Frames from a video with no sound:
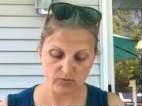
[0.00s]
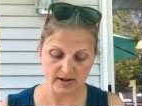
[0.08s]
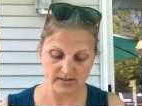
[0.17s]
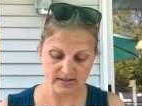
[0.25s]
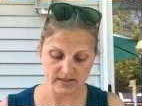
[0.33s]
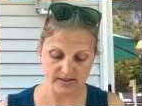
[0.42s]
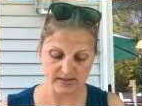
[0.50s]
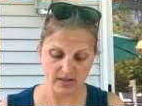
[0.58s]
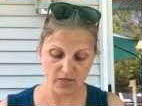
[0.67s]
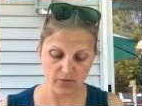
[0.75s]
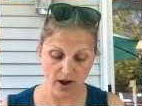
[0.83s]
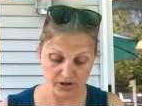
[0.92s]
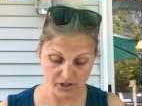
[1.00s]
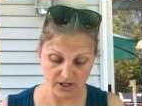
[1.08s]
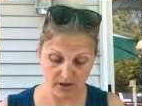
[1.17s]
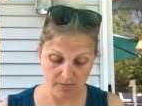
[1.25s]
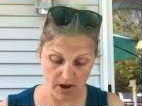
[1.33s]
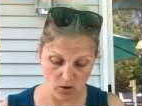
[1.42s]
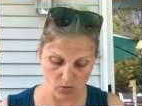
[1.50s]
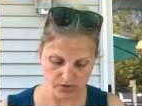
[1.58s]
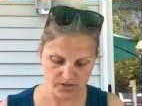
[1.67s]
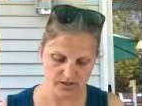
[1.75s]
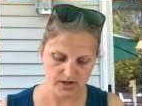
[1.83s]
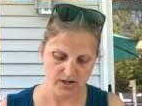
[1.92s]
restless, thrashing about,